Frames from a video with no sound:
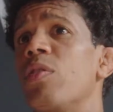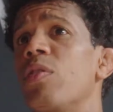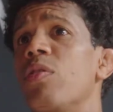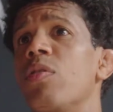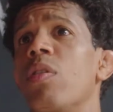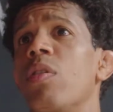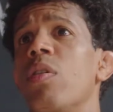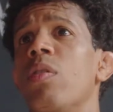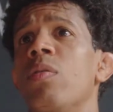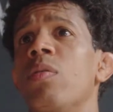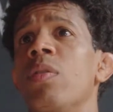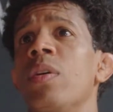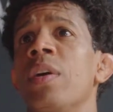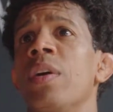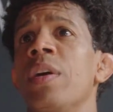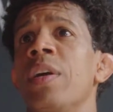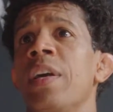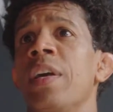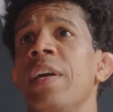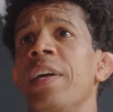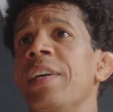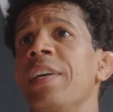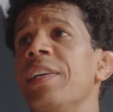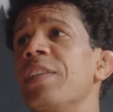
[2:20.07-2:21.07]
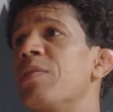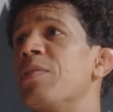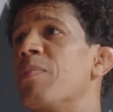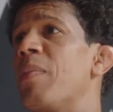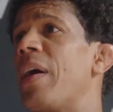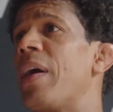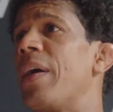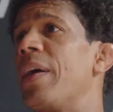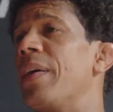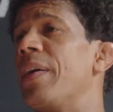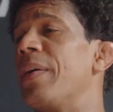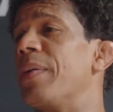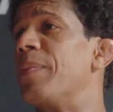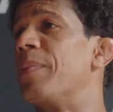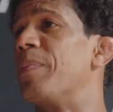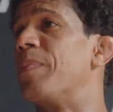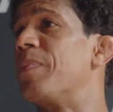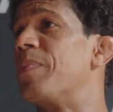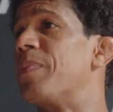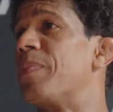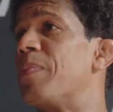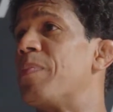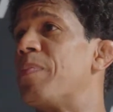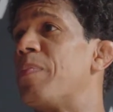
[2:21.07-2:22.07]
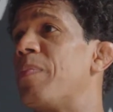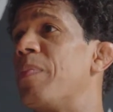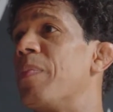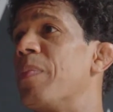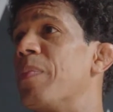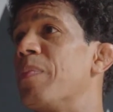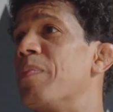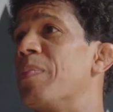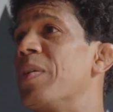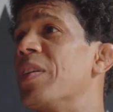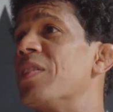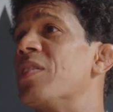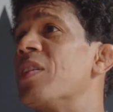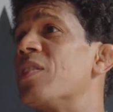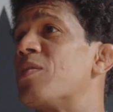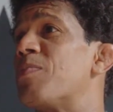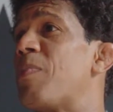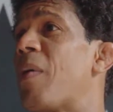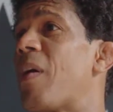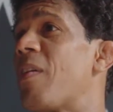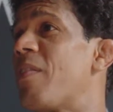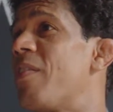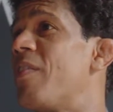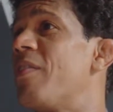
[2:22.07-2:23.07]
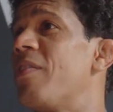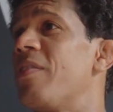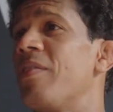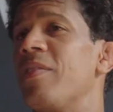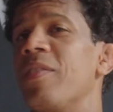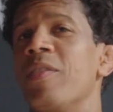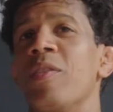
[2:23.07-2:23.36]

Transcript: You know, he's my business partner,